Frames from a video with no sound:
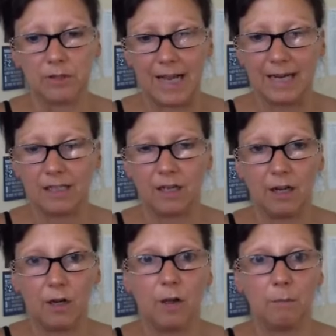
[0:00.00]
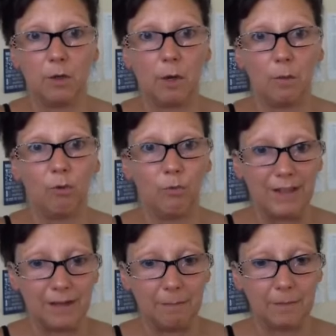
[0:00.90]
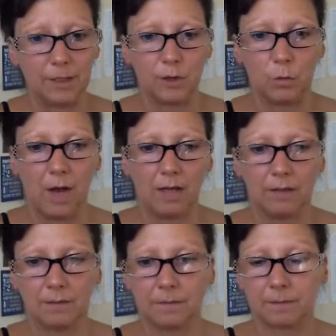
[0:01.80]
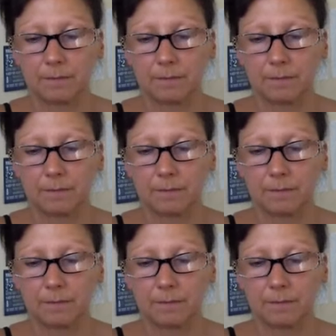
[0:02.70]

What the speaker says: cycle and our normal rhythm as well.